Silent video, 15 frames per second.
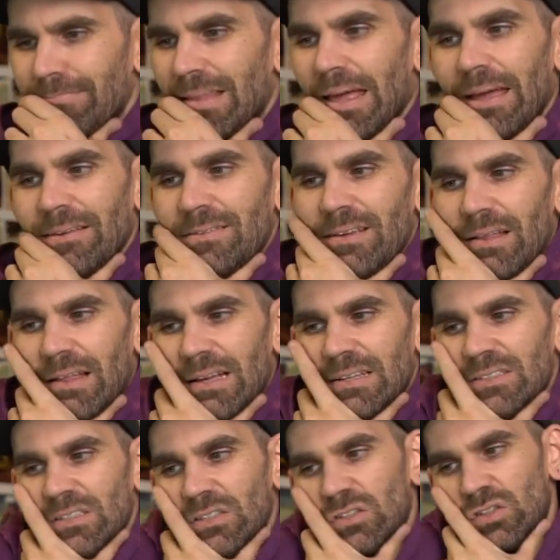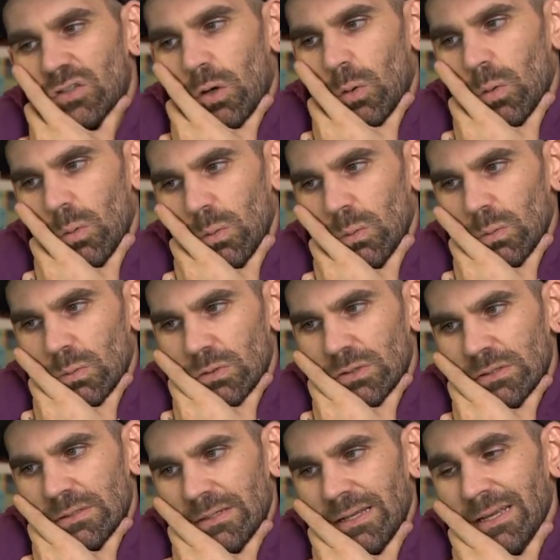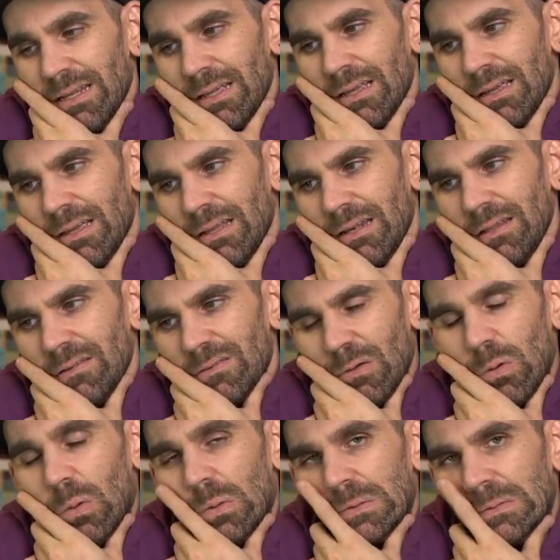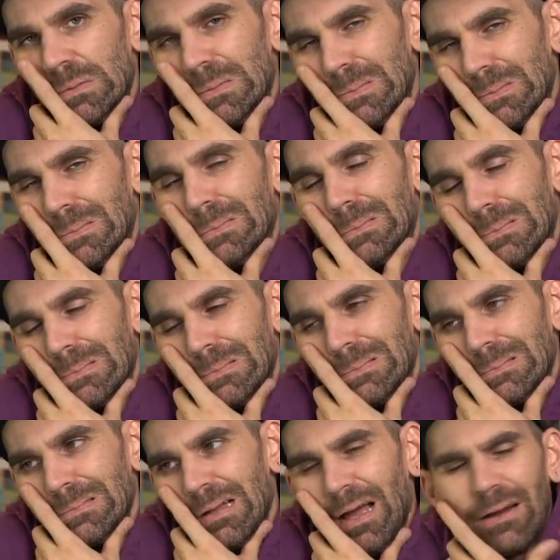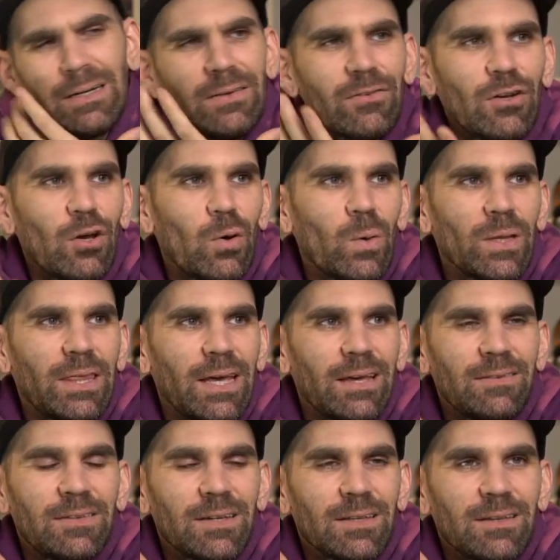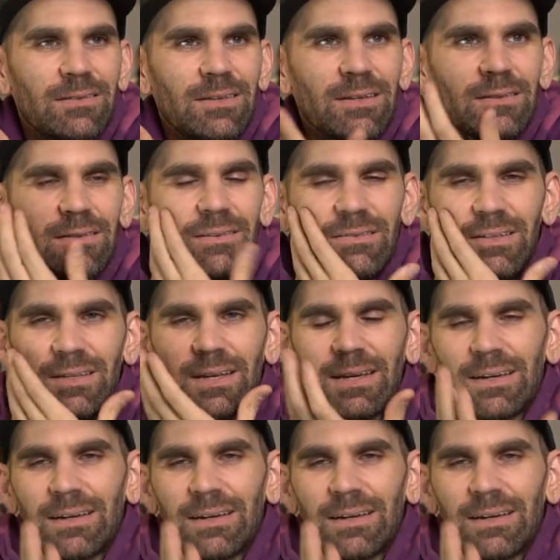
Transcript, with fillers: The SLS is so old. It is old. I don't even know what the SLS is. Isn't it like